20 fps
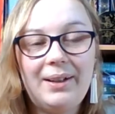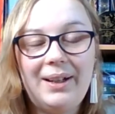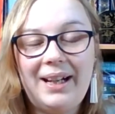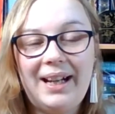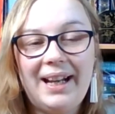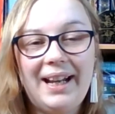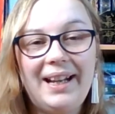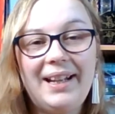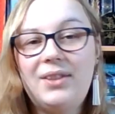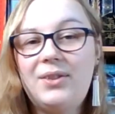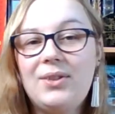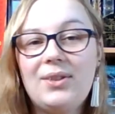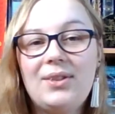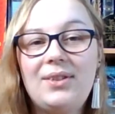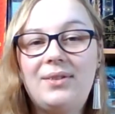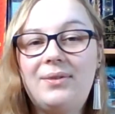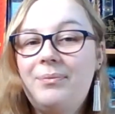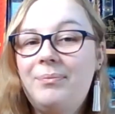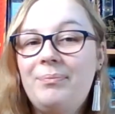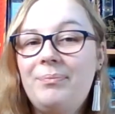okay?
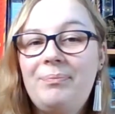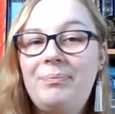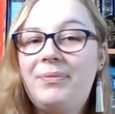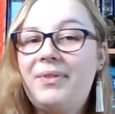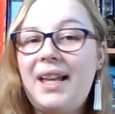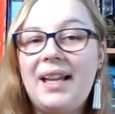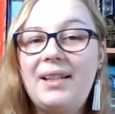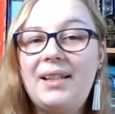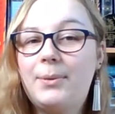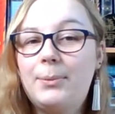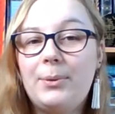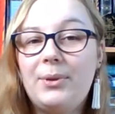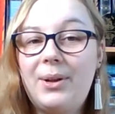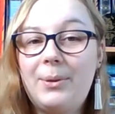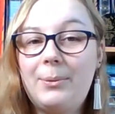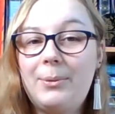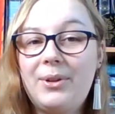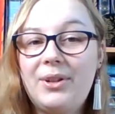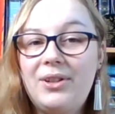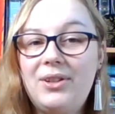That's what I
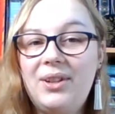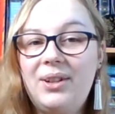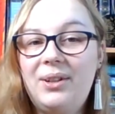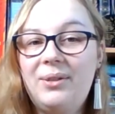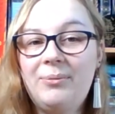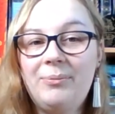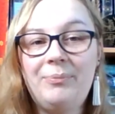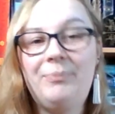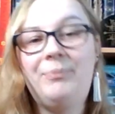want to do.